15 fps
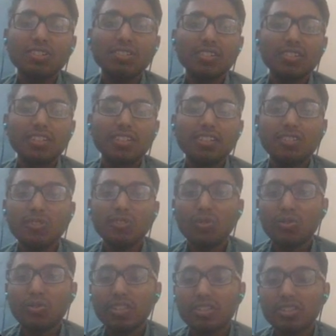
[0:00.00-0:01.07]
creating your
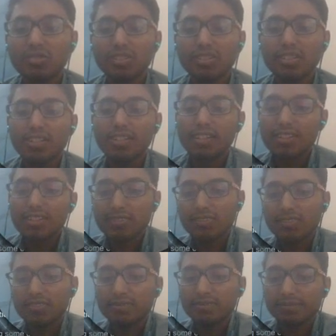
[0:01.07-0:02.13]
own story.
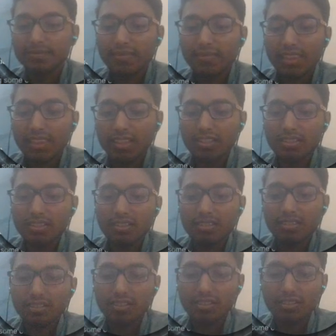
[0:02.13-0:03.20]
So this is
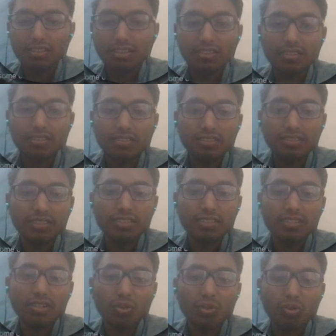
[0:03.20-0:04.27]

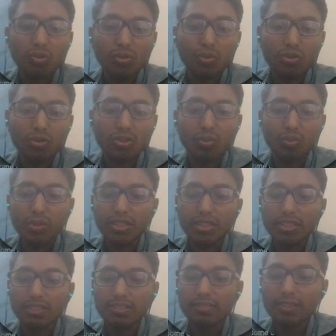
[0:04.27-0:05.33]
the all over
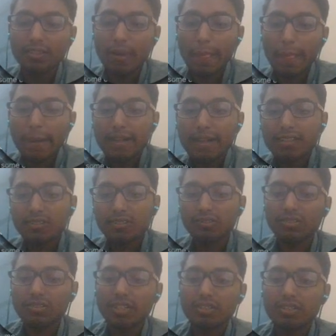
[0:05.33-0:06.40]
things. So
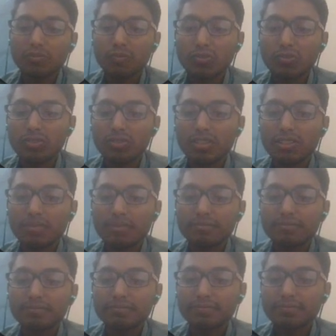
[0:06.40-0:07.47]
let's move to the
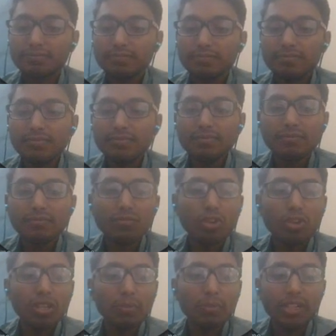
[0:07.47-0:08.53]

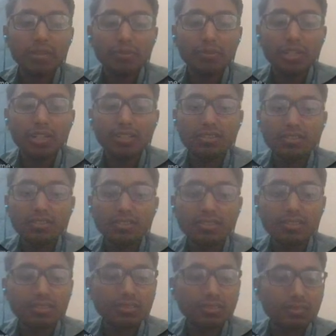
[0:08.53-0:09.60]
model building parts.
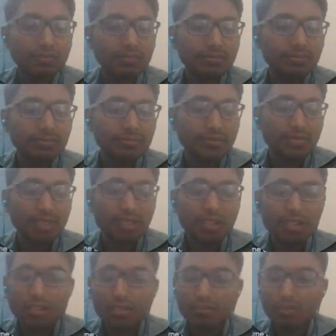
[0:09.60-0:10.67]
So
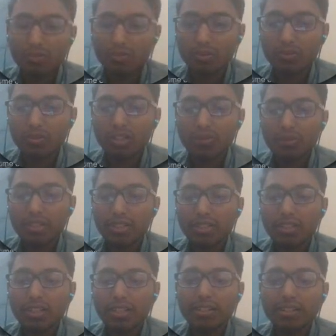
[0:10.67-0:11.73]
comes to the model
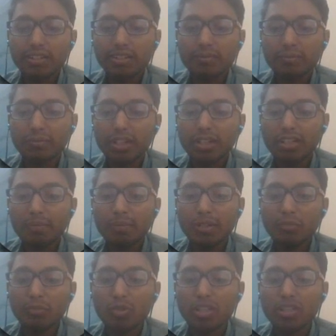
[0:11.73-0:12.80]
building, I train multiple
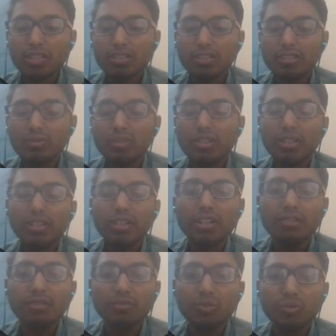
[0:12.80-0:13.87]
models, including
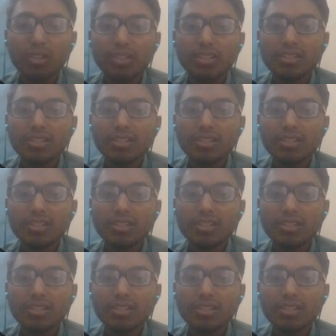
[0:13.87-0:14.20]
random forest,